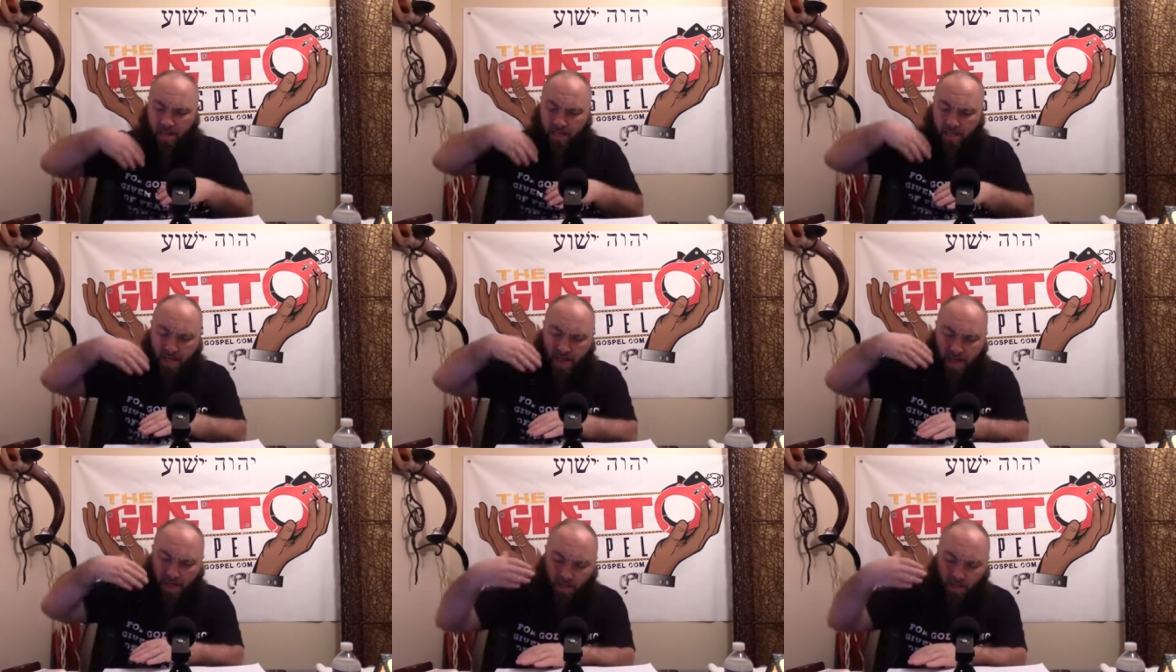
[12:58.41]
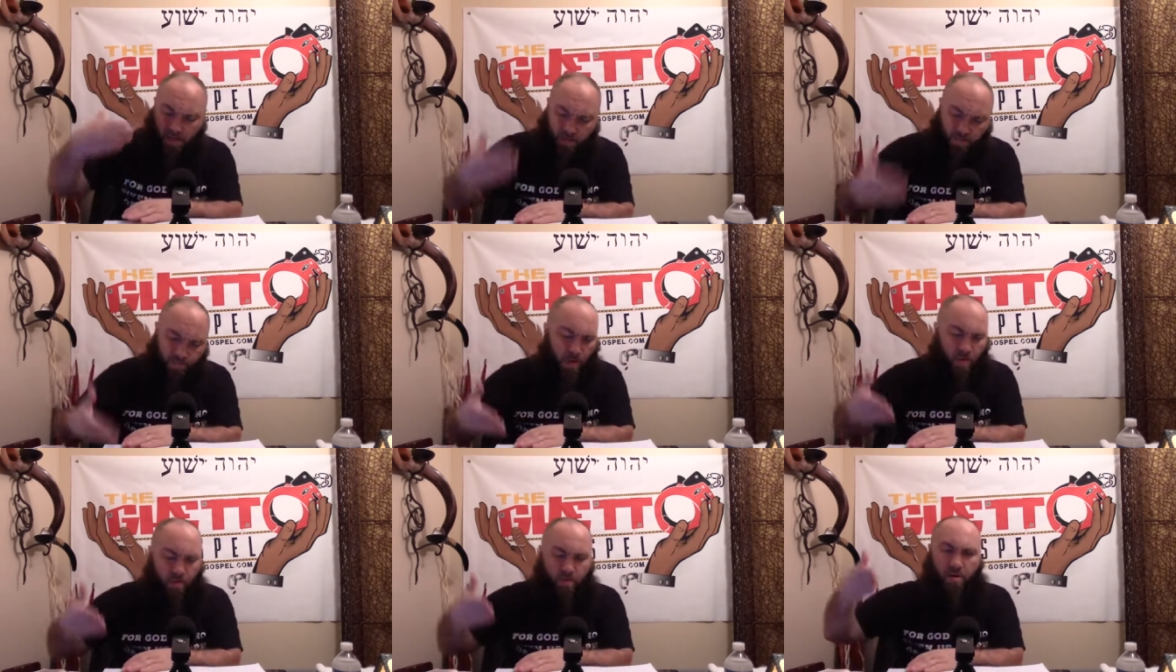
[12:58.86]
that is
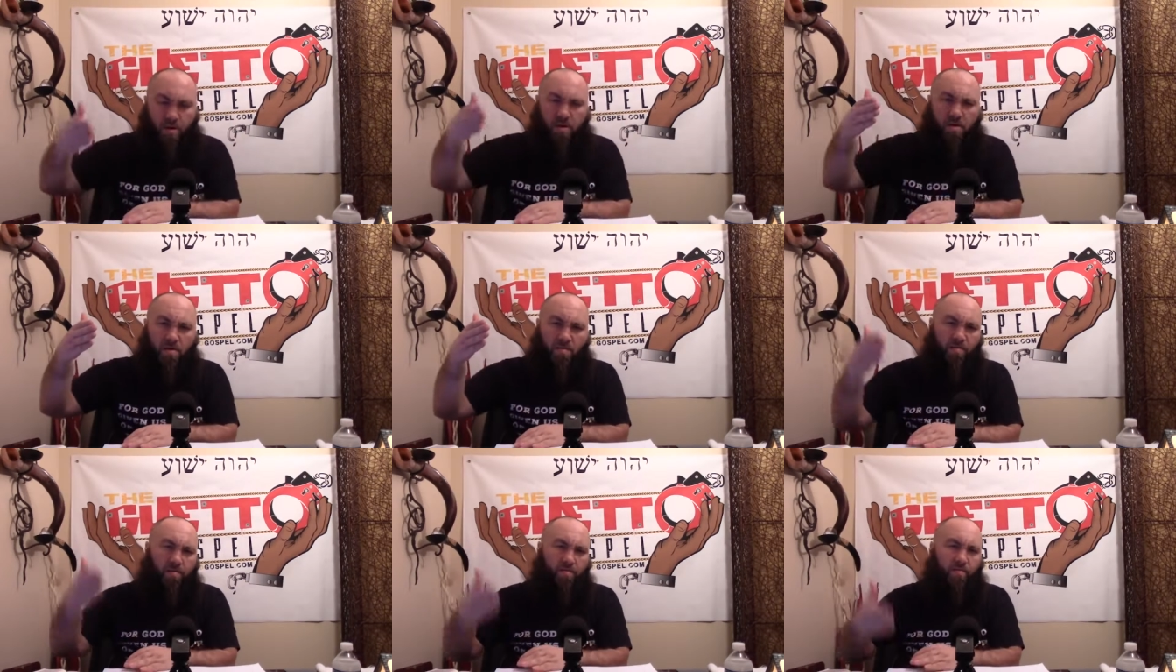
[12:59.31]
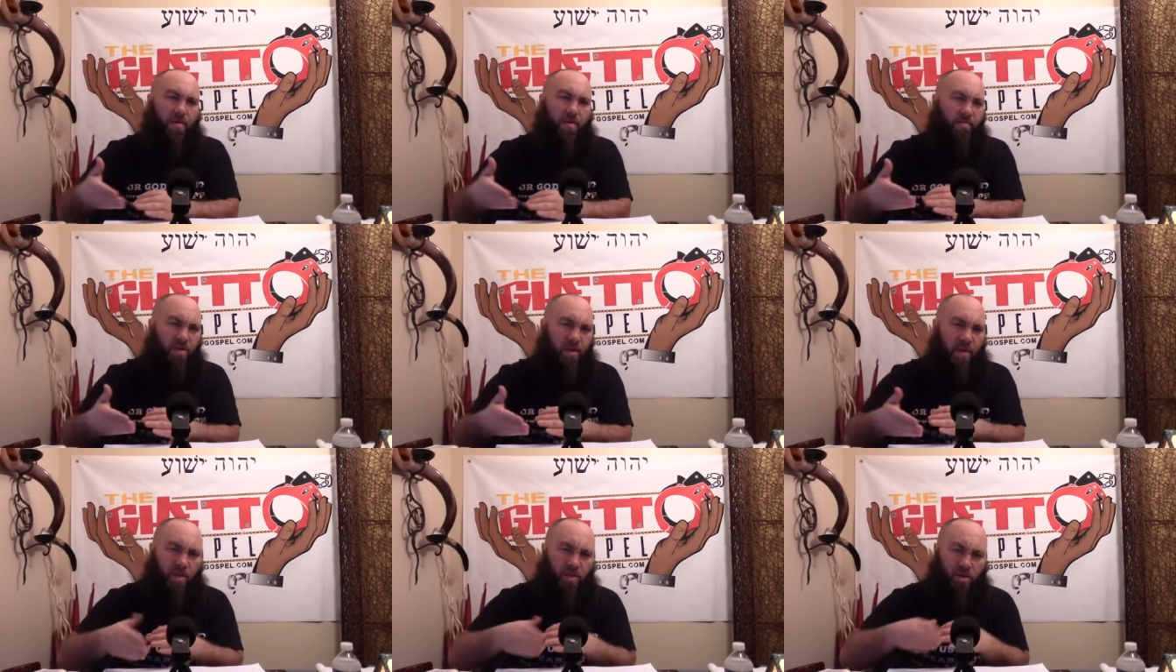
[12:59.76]
spoken of in
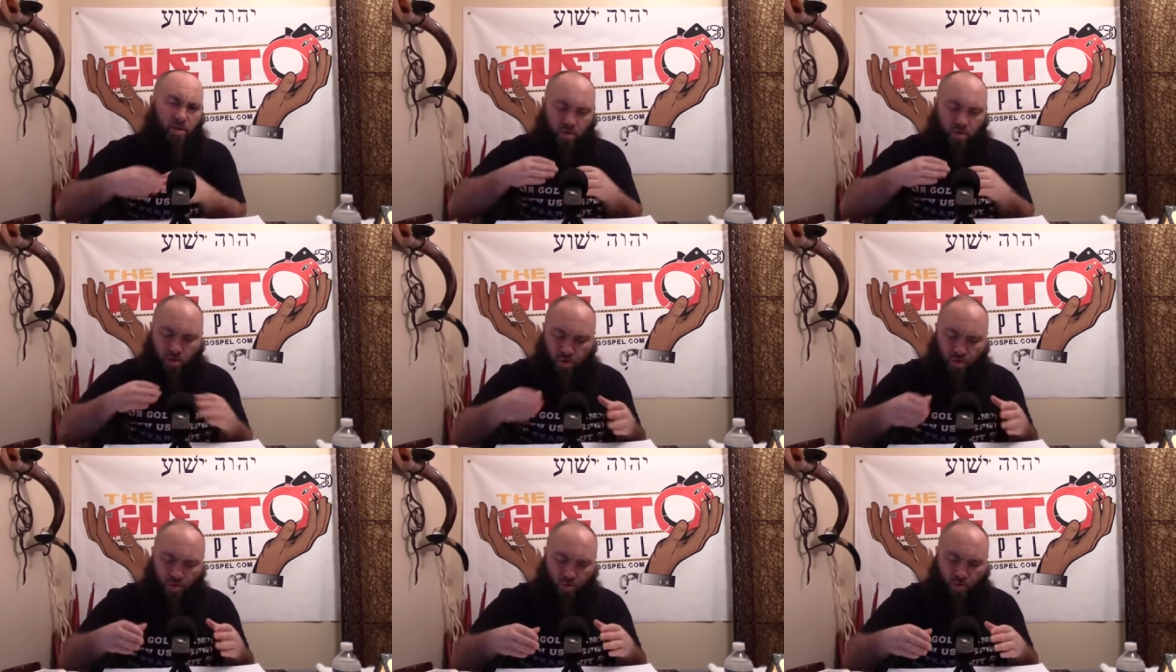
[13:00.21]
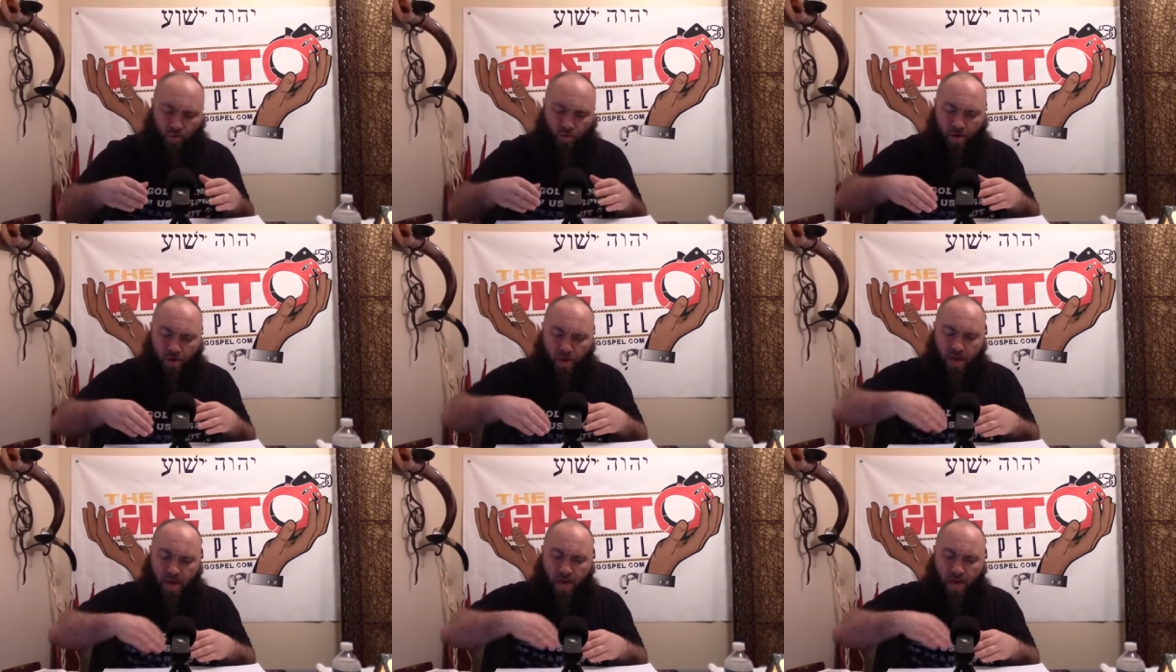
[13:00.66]
Revelation two?